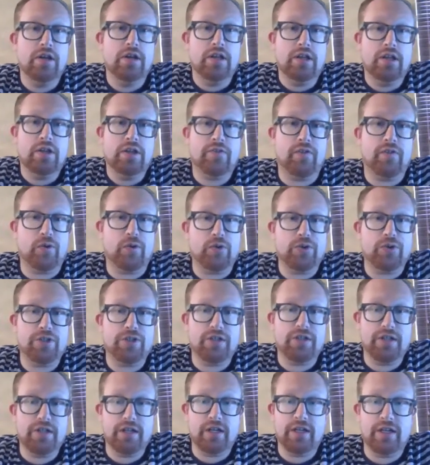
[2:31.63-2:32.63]
The first
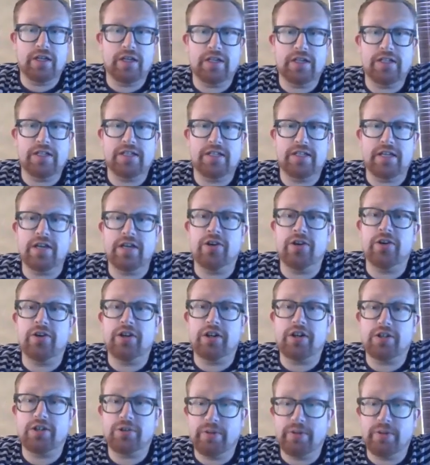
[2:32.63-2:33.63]
thing is the
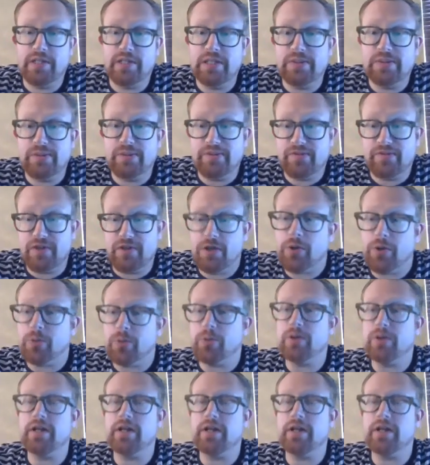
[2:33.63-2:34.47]
introductory review,